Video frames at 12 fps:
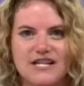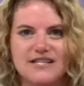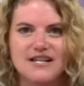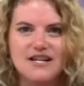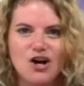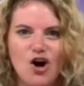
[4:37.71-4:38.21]
is,
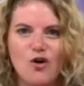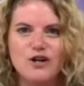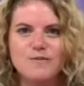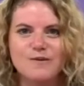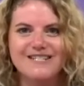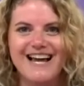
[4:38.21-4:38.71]

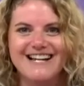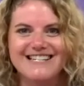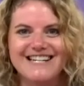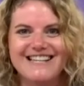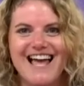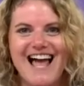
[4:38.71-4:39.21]
always
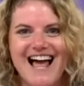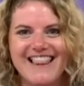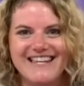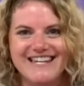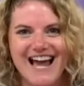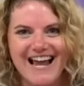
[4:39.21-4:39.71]
protecting the
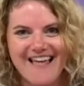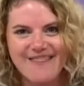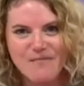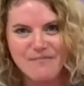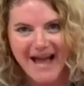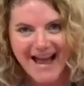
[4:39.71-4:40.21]
head, the neck, and
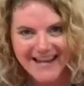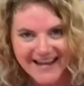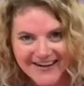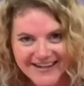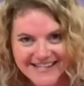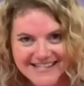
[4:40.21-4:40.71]
the back
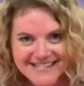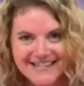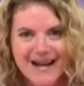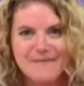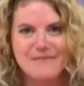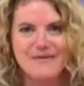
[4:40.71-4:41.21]
areas and
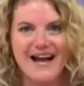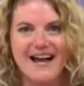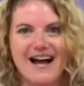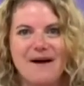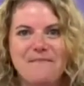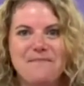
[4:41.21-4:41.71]
coming back
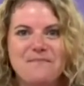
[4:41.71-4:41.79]
up.